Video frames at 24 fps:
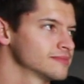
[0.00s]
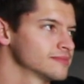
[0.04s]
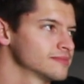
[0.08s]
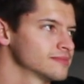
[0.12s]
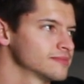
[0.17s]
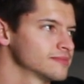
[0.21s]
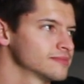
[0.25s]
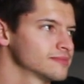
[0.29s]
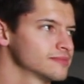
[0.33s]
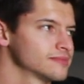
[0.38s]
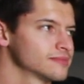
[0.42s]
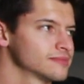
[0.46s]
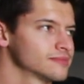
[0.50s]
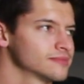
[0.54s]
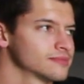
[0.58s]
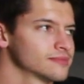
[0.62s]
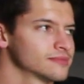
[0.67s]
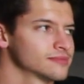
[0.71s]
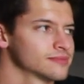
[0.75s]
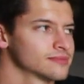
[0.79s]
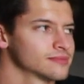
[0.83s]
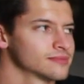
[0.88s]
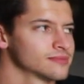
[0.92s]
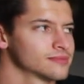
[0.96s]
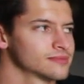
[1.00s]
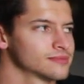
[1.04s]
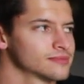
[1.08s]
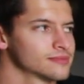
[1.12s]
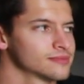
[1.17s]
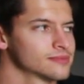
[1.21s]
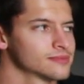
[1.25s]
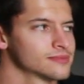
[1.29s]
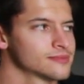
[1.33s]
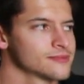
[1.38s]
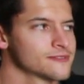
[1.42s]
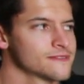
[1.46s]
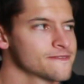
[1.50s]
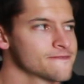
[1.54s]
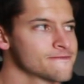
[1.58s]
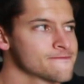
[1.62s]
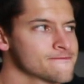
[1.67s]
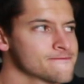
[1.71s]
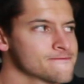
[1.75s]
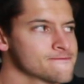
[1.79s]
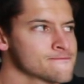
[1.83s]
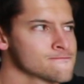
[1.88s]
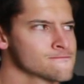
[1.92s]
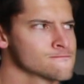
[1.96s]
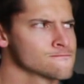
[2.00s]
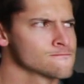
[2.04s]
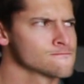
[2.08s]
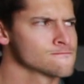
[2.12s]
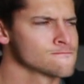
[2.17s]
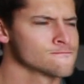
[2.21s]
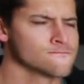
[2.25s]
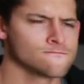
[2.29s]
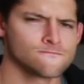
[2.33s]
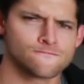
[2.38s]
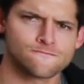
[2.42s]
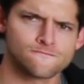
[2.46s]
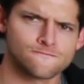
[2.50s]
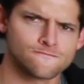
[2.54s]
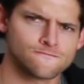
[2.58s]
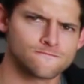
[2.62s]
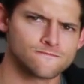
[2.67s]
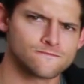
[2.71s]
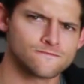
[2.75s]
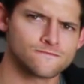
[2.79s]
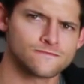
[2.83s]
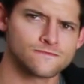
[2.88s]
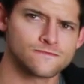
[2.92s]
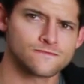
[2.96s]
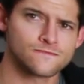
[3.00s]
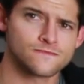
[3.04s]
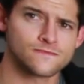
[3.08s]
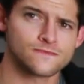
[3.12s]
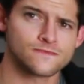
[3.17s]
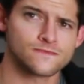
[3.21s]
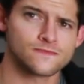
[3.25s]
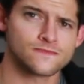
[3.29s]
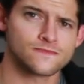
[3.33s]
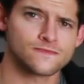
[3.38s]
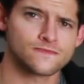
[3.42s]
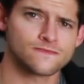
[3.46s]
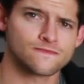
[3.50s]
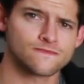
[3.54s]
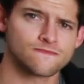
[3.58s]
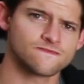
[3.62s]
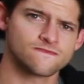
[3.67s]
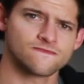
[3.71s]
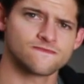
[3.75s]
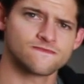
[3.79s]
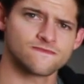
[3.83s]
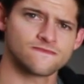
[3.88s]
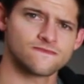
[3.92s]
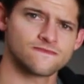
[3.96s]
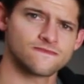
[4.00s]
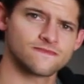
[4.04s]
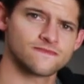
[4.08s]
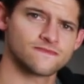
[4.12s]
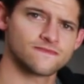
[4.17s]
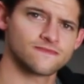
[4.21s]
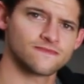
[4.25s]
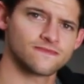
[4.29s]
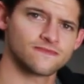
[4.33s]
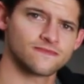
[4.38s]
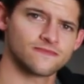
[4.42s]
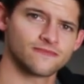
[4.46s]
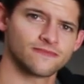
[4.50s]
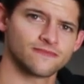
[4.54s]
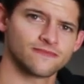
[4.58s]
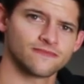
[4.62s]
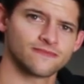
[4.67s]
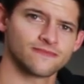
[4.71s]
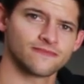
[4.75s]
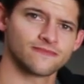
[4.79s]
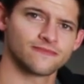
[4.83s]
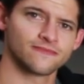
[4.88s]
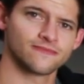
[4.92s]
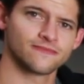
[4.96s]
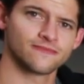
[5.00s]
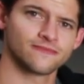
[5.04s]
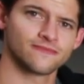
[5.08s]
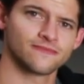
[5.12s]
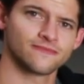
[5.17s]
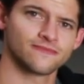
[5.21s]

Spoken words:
(not speaking)